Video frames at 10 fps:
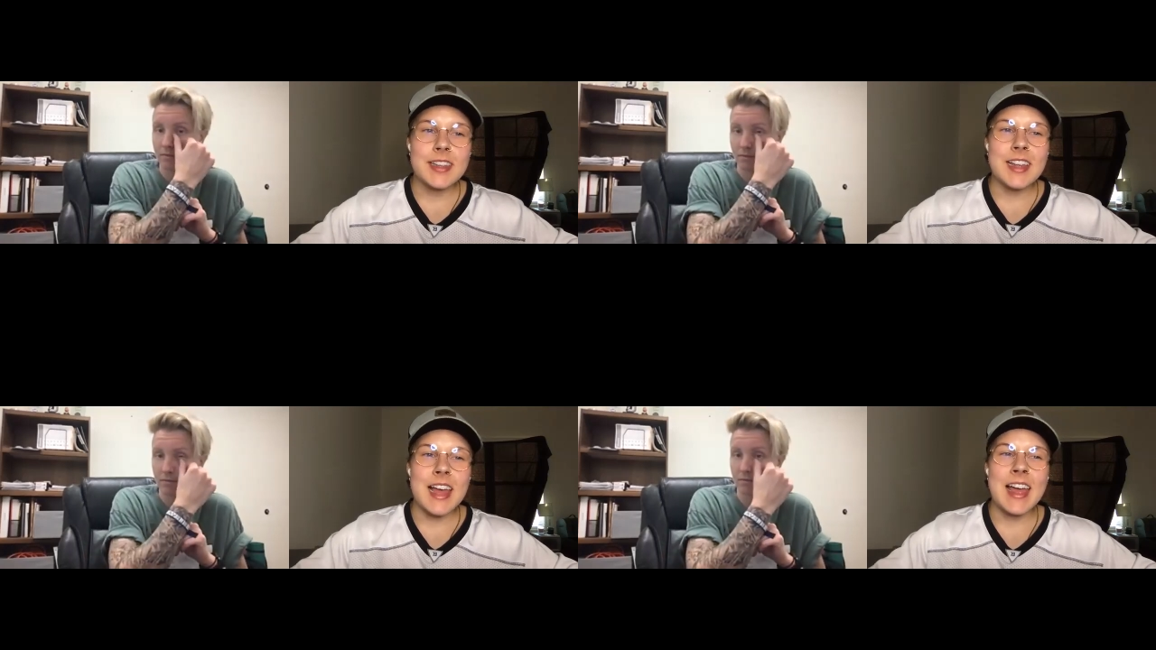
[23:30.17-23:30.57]

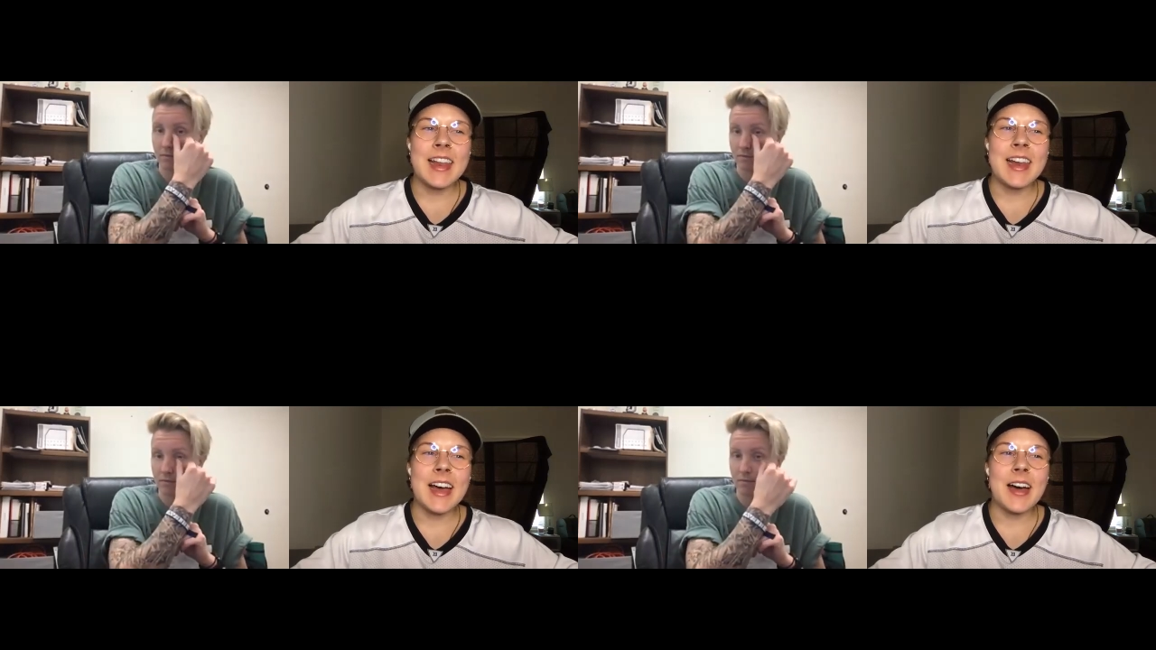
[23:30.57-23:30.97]

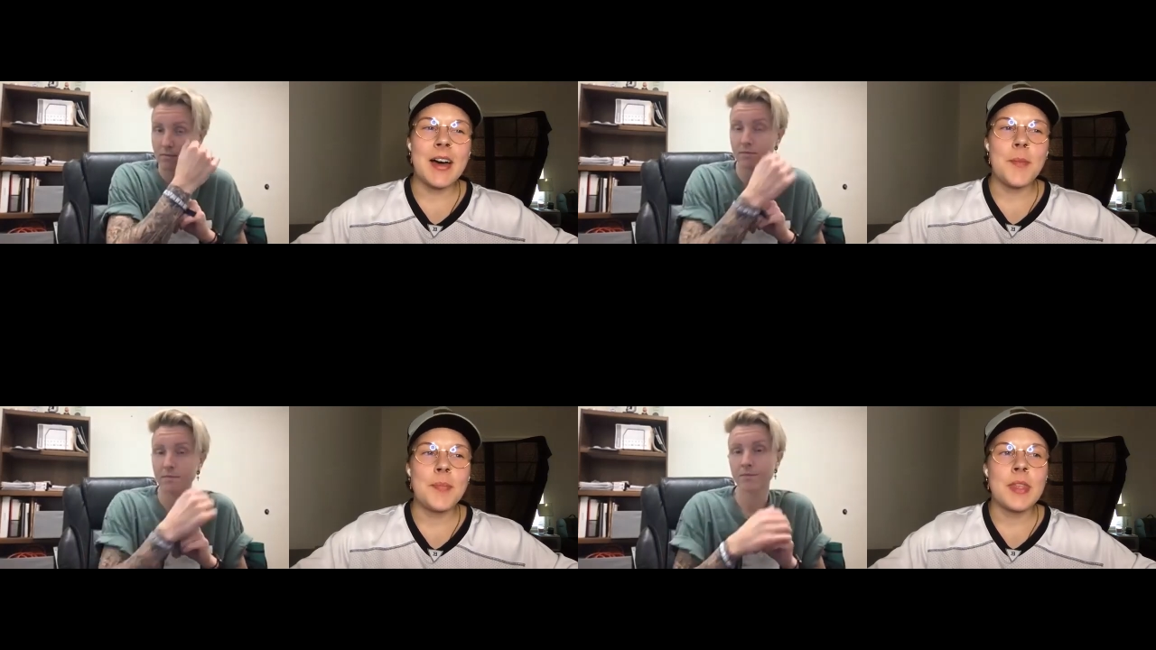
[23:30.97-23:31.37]
Speaker 1: And
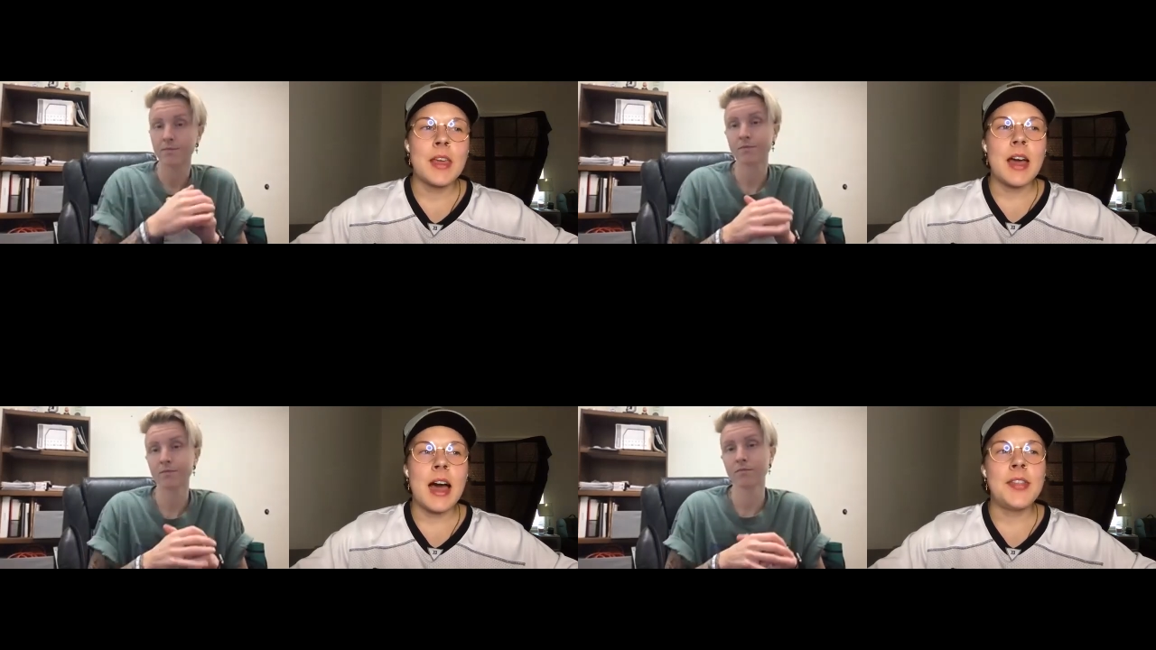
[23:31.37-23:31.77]

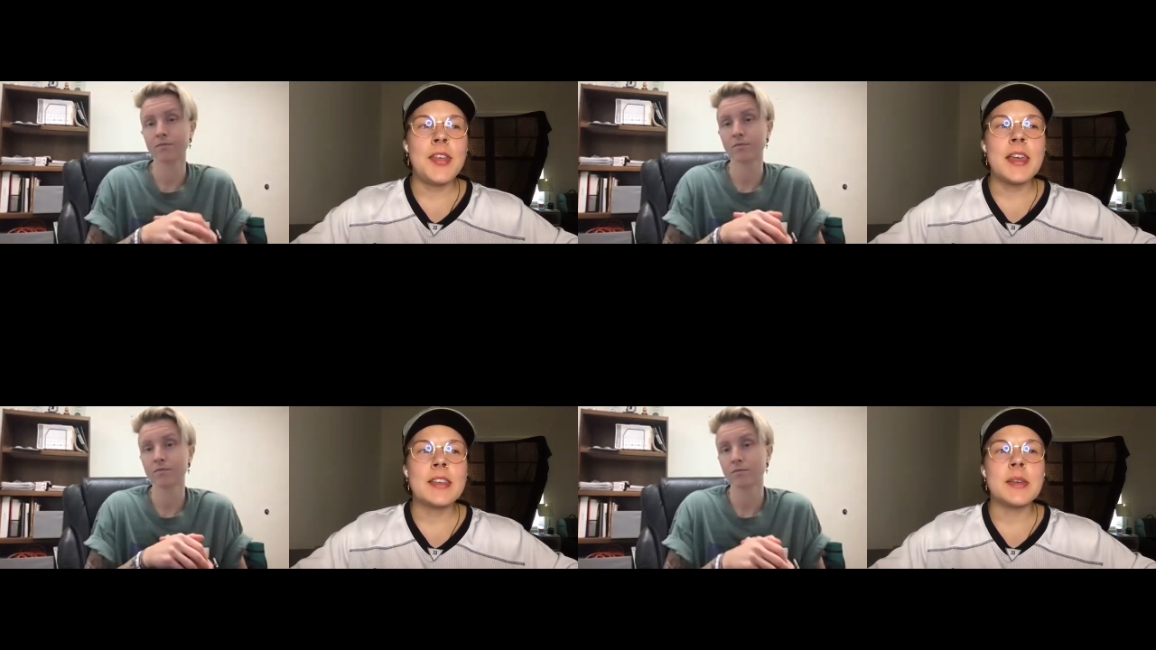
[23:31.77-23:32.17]
I
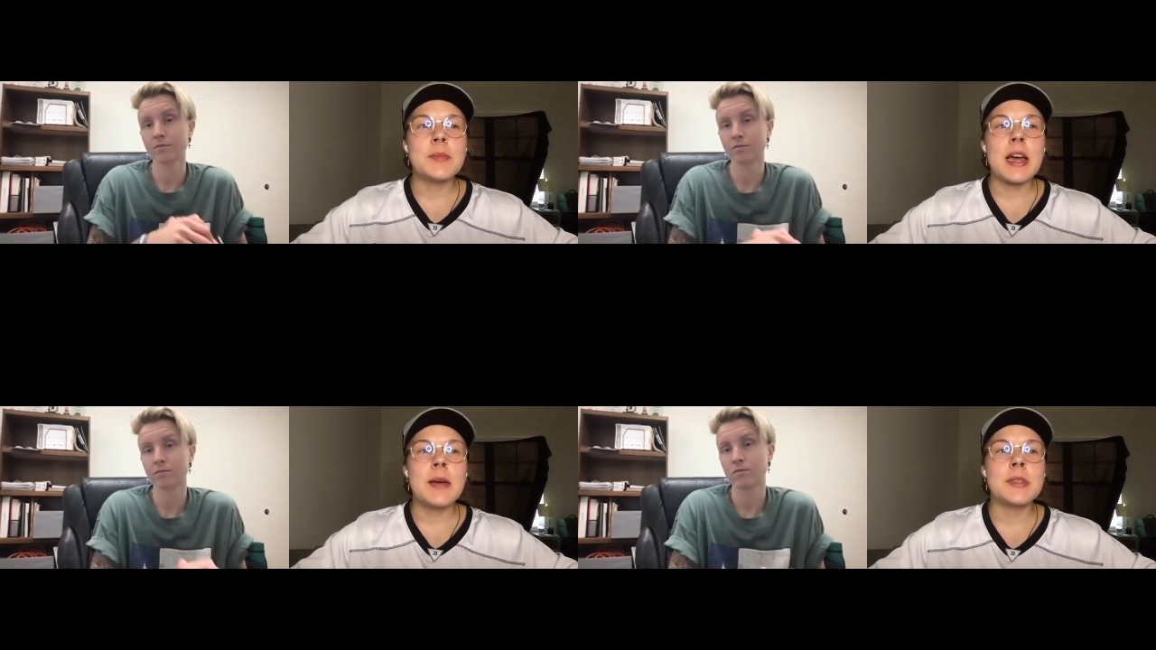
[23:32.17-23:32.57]
think
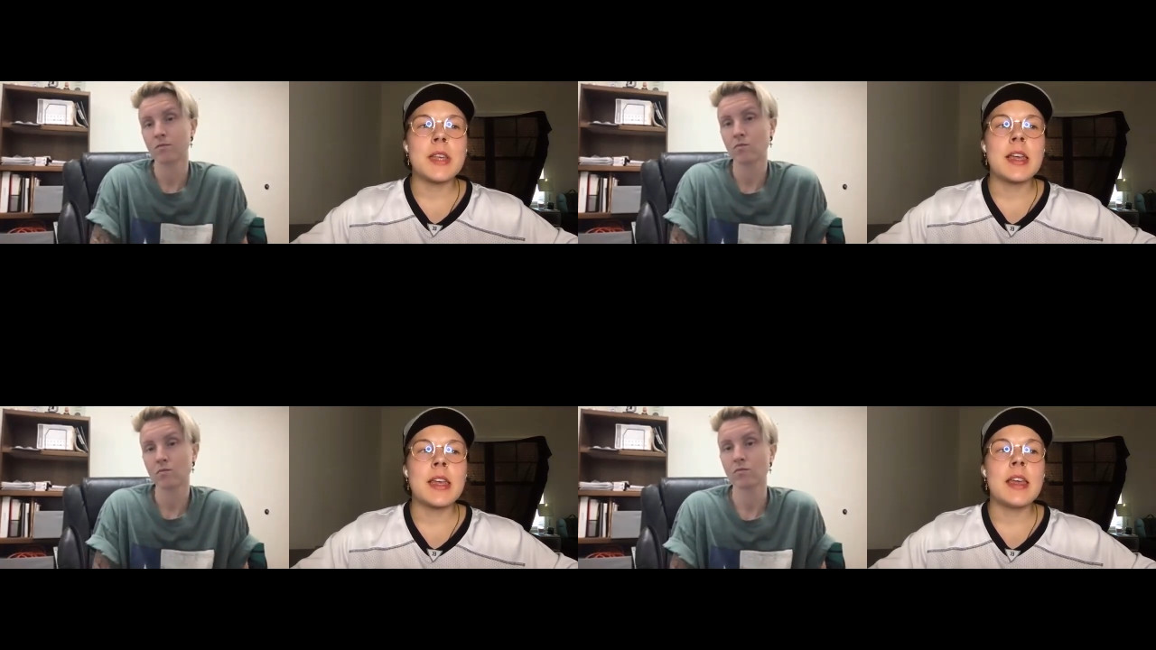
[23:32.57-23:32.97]
sometimes,
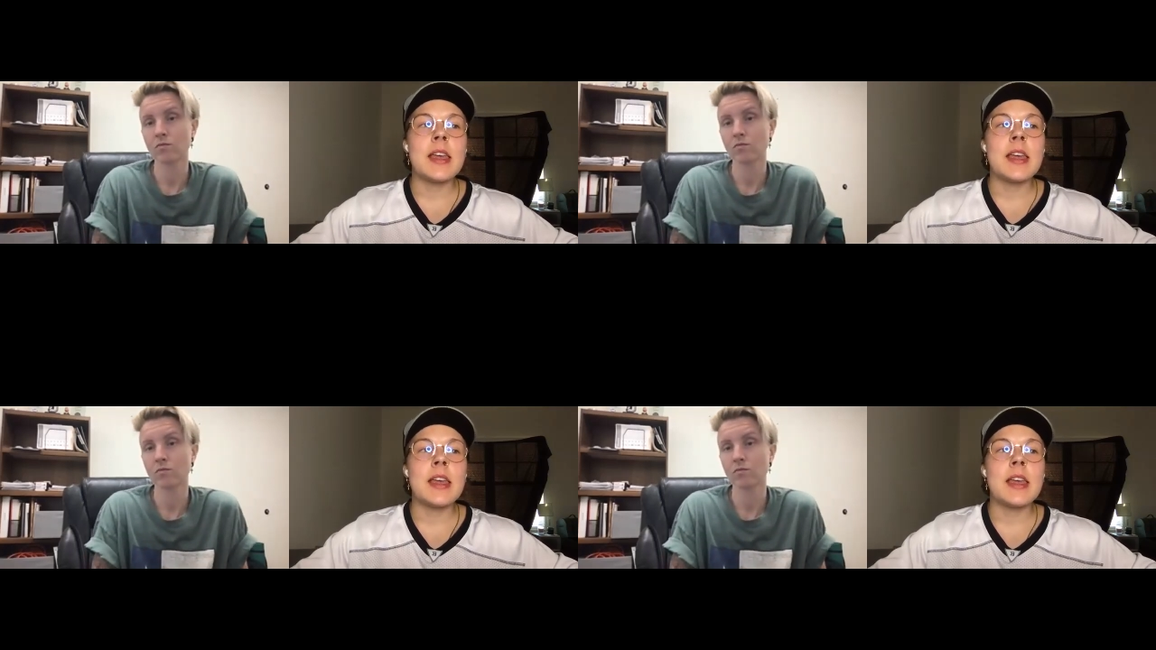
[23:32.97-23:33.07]
like,